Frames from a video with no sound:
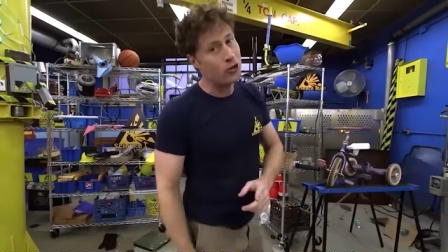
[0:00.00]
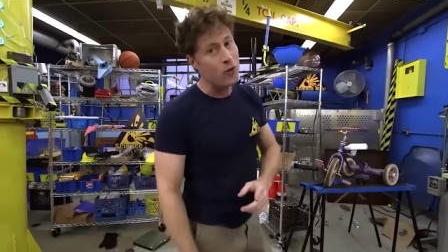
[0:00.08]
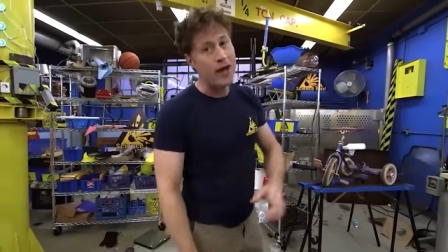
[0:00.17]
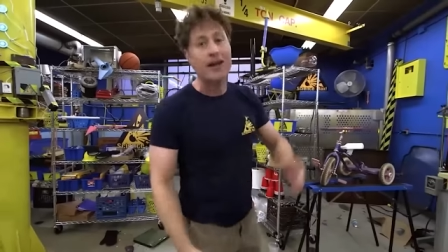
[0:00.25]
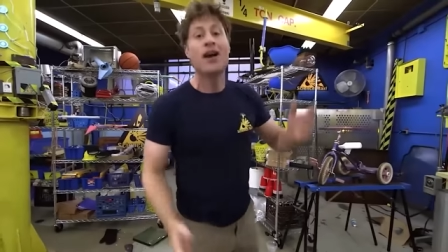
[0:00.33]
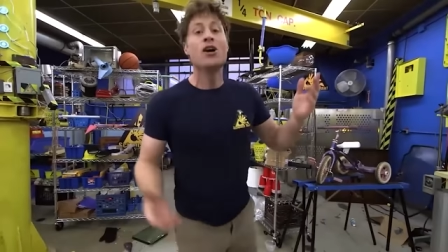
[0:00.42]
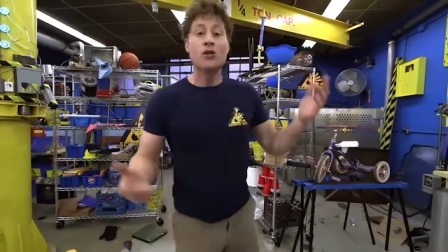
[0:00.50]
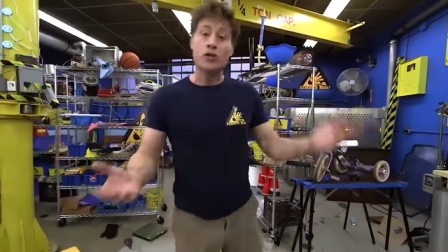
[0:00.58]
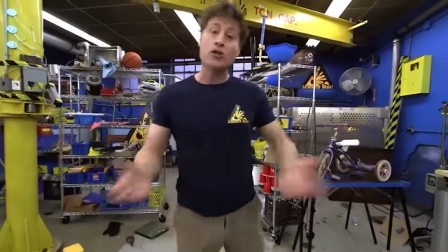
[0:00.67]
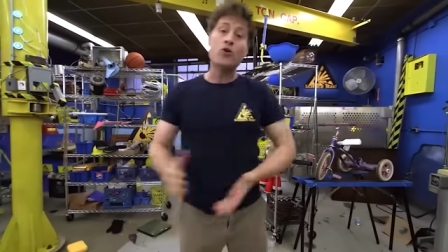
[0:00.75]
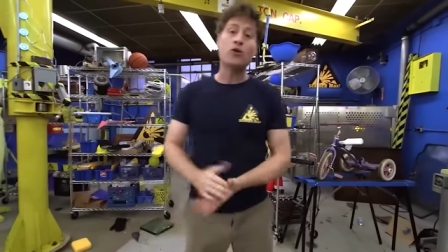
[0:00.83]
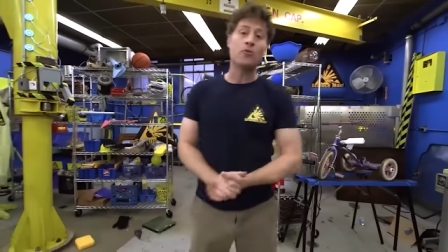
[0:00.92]
earthquake
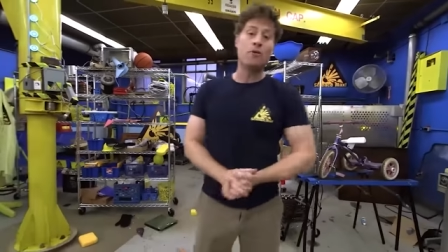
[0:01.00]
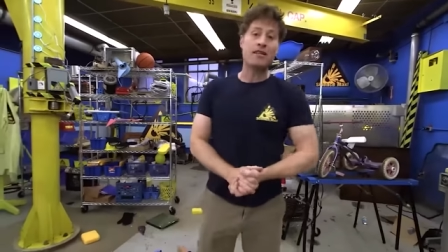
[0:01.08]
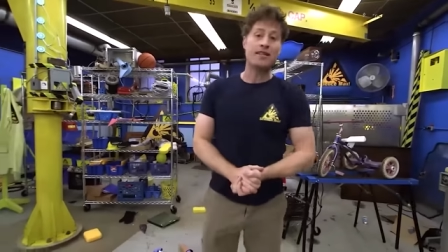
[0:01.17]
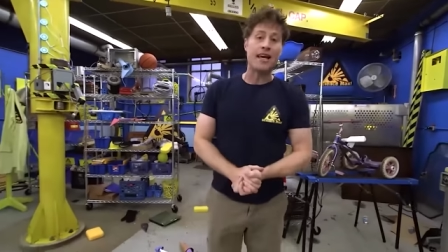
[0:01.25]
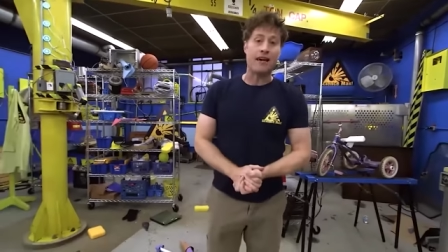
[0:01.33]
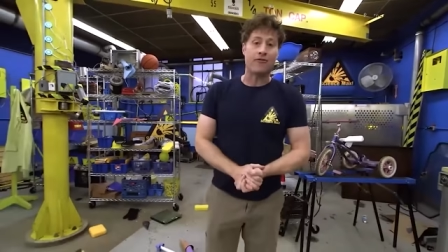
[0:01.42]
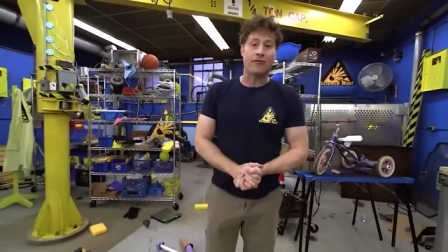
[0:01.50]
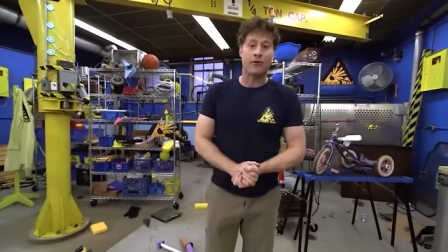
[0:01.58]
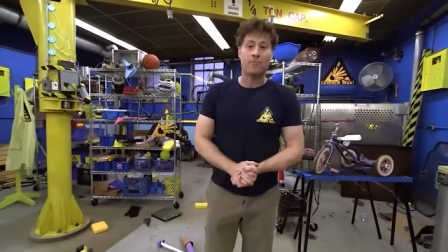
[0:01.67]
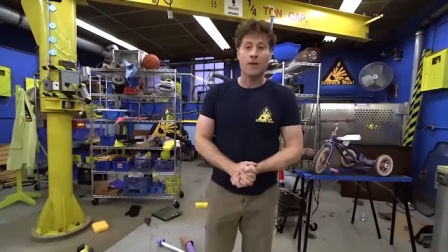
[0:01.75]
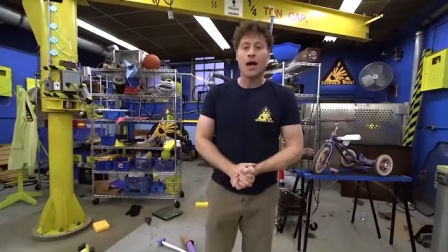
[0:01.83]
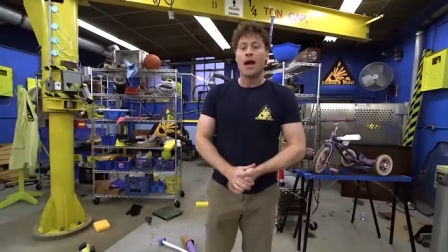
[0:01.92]
so you can be safe.
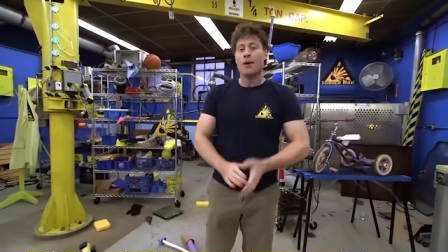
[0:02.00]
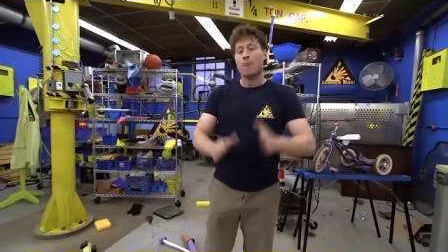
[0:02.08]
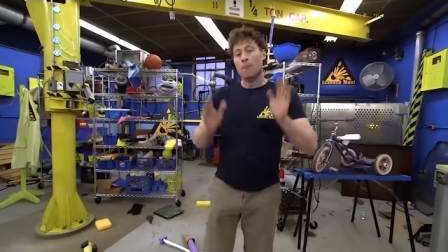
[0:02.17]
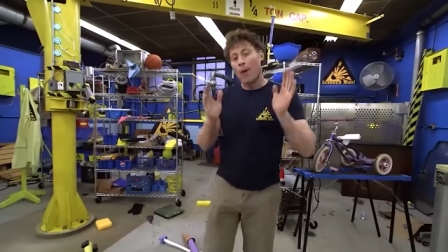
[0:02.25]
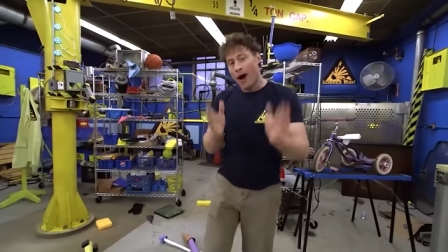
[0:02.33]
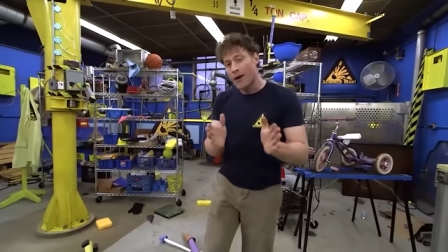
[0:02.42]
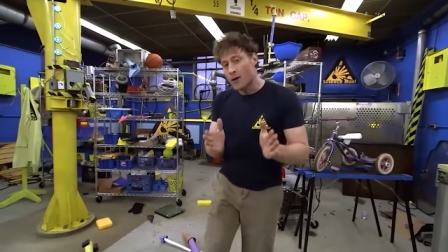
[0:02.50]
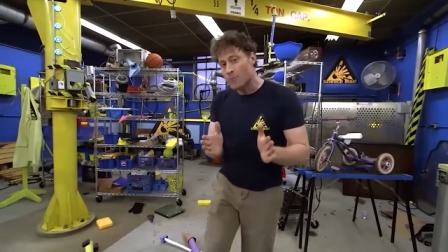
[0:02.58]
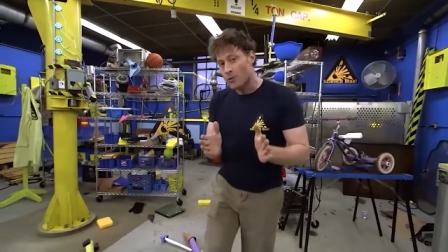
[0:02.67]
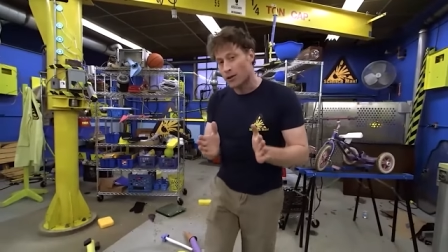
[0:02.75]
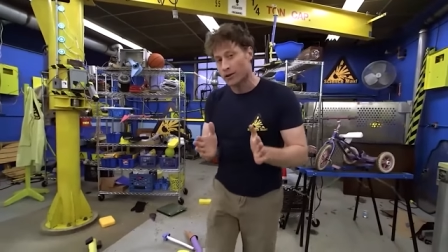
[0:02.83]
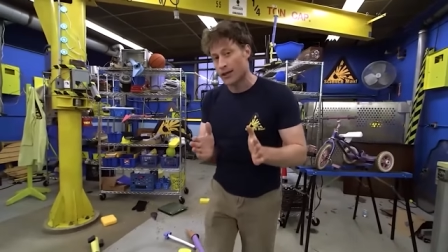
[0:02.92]

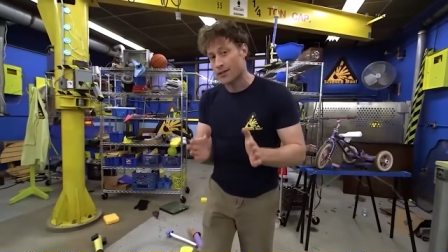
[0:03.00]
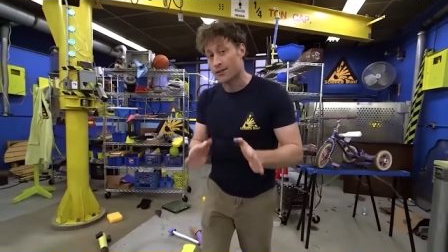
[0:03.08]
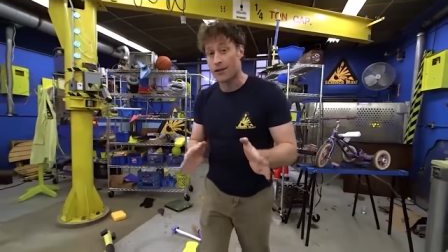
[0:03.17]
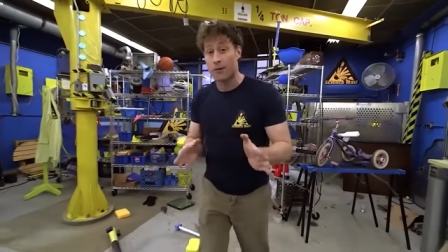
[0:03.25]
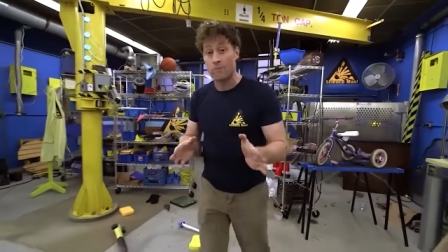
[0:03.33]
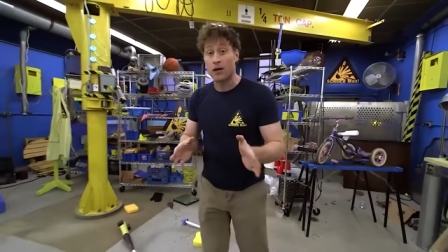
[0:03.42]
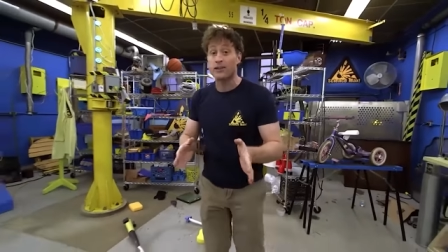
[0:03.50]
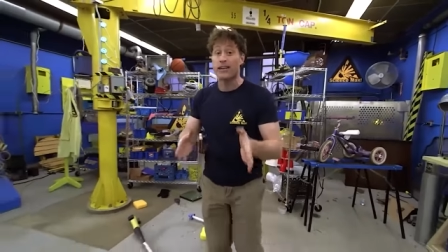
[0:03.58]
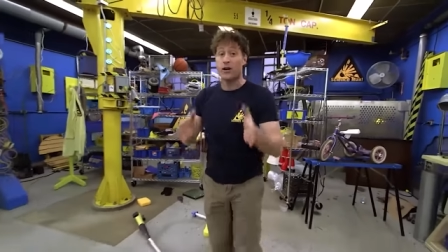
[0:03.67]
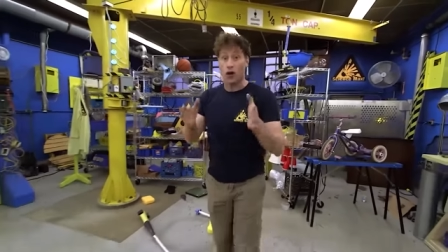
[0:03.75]
Modern buildings that are built